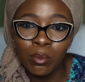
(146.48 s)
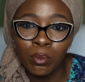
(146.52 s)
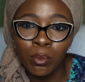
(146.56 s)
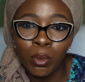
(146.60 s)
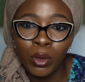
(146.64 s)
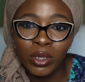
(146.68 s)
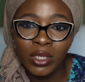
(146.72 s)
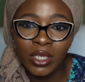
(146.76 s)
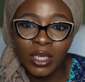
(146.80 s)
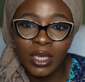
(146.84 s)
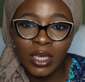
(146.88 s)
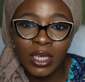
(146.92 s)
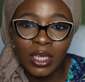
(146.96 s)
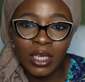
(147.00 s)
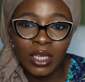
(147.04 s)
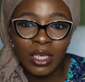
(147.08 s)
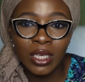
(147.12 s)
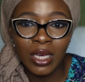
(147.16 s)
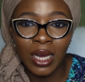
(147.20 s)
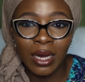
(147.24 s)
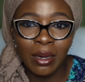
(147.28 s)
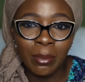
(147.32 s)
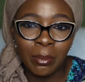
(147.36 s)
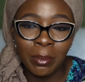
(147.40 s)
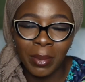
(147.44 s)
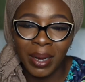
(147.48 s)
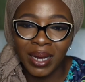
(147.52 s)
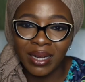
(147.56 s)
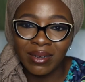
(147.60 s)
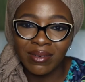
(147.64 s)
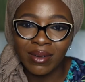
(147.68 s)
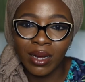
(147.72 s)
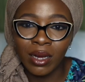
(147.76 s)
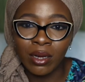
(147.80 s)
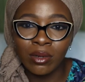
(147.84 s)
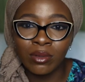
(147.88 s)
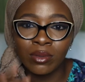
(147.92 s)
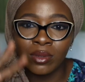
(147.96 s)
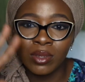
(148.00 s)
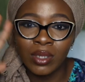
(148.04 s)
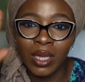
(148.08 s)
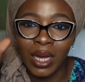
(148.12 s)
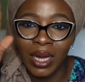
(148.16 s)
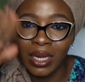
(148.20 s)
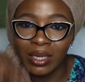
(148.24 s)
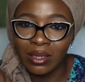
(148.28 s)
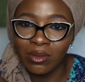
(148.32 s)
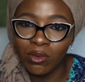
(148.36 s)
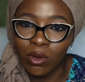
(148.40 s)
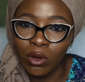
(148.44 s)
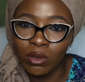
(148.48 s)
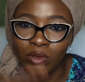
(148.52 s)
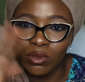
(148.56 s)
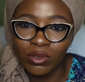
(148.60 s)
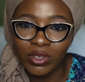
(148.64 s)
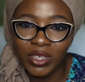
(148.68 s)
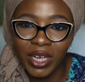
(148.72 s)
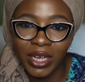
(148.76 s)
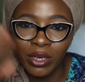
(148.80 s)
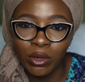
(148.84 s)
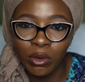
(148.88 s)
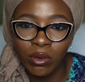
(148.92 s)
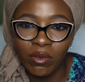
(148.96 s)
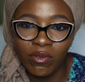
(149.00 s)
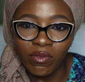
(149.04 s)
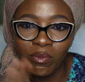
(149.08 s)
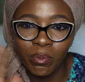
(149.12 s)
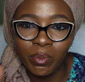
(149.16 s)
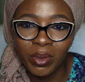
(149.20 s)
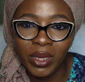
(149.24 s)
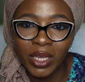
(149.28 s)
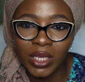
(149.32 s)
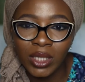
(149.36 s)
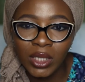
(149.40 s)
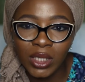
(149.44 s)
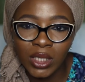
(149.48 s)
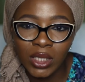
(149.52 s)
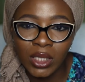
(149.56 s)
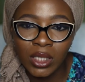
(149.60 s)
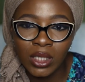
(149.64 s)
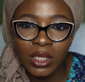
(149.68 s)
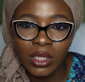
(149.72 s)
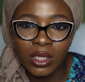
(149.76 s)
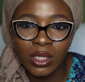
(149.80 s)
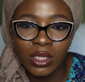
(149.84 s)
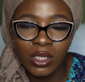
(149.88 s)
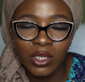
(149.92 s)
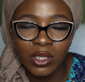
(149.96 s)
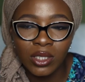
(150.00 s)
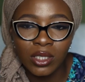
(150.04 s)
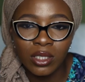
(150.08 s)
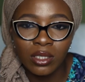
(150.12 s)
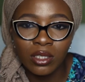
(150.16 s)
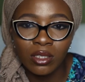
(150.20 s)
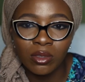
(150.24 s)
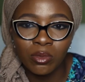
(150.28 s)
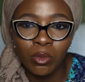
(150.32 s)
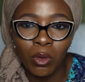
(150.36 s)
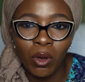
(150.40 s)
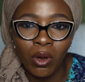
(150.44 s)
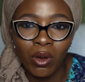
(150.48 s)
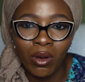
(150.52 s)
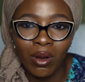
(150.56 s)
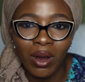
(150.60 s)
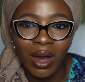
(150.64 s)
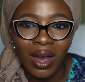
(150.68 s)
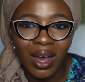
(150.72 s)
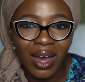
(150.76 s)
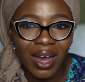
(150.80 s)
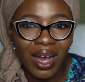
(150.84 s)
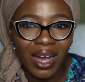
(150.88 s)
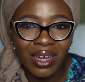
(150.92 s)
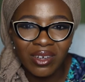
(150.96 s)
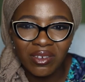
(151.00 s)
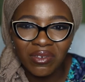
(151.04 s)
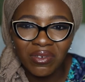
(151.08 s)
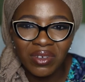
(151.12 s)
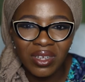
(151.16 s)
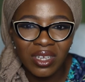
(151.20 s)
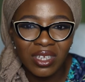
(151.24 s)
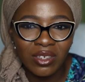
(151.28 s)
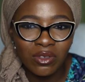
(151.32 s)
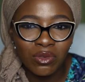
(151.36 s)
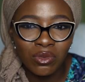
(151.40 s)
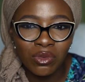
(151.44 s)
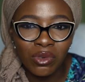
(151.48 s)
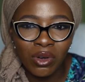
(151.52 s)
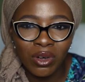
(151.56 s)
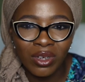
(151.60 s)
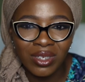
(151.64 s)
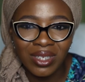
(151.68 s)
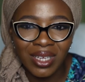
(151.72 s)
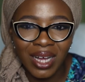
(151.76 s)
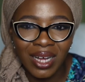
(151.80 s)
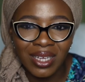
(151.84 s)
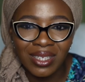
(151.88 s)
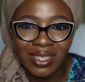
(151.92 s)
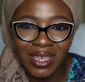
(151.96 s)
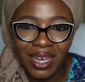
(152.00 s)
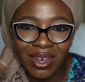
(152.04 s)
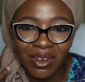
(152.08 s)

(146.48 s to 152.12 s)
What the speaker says: bodily and background and all those kind of plenty these things, but I don't really do all that.